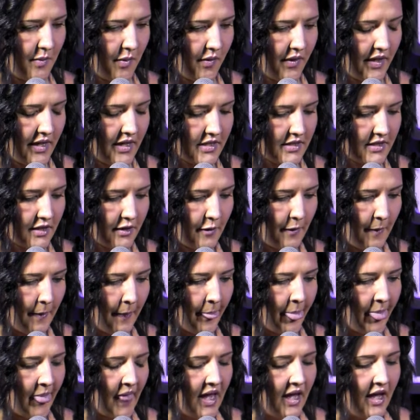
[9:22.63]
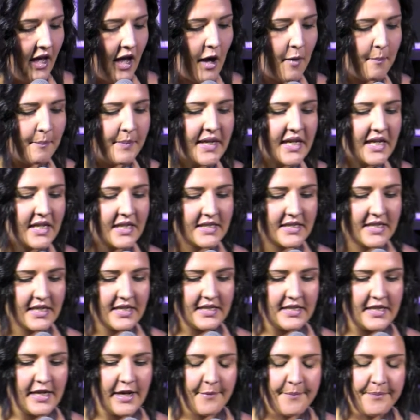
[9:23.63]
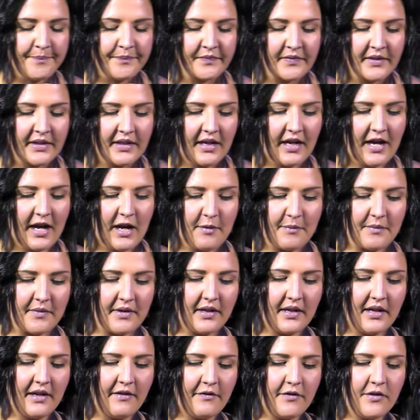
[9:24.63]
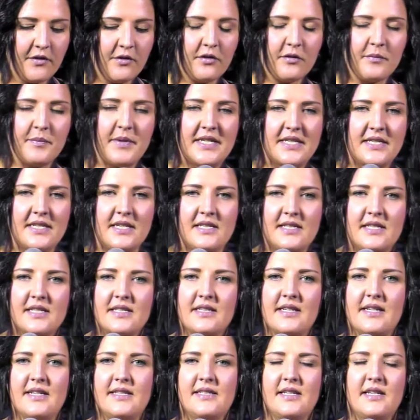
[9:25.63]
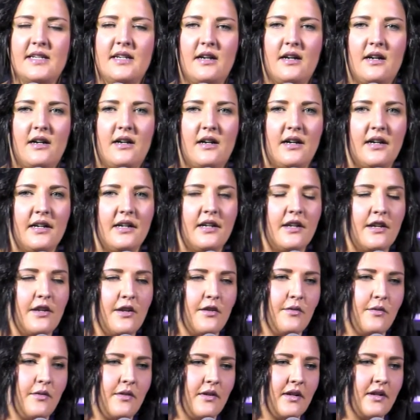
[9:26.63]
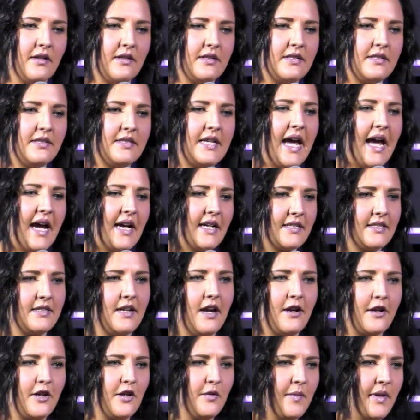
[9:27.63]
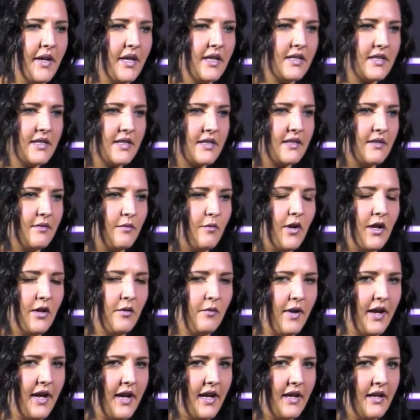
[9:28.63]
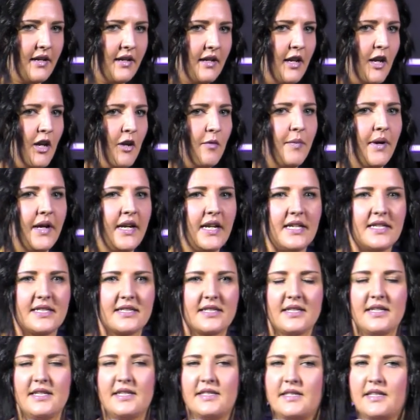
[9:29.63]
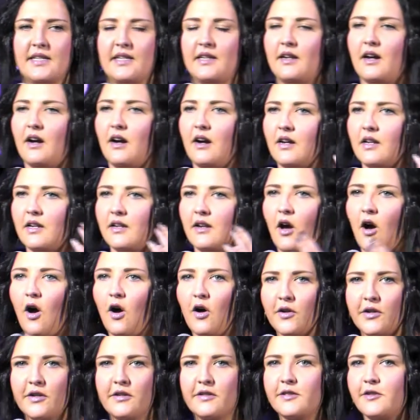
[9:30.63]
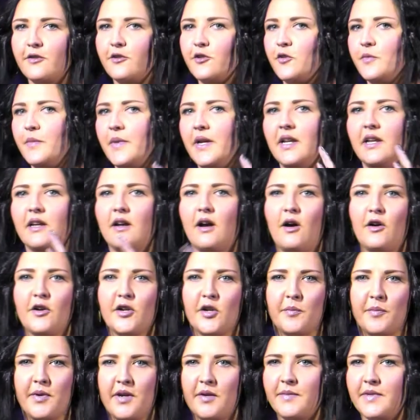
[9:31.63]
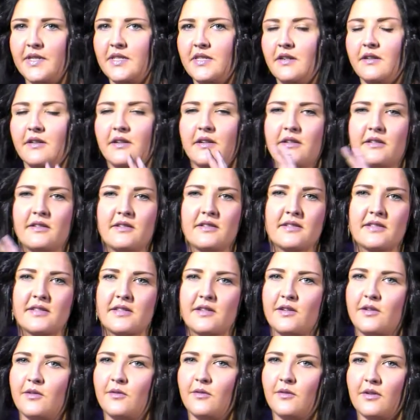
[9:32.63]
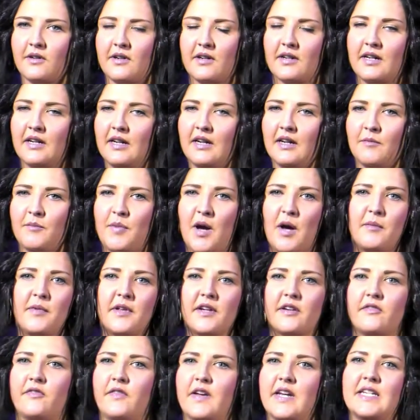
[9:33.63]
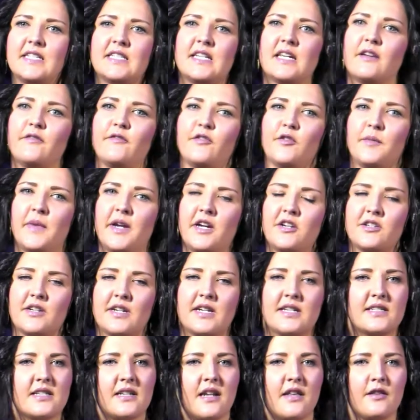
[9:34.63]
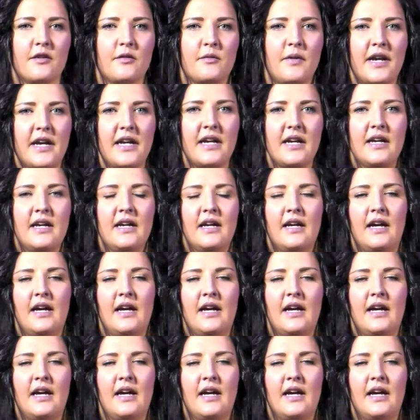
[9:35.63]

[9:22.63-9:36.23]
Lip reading: point. So be consistent. If your business is listed on your tax documents one way, but it's listed on all your social media, all your print materials, your public facing information as another way,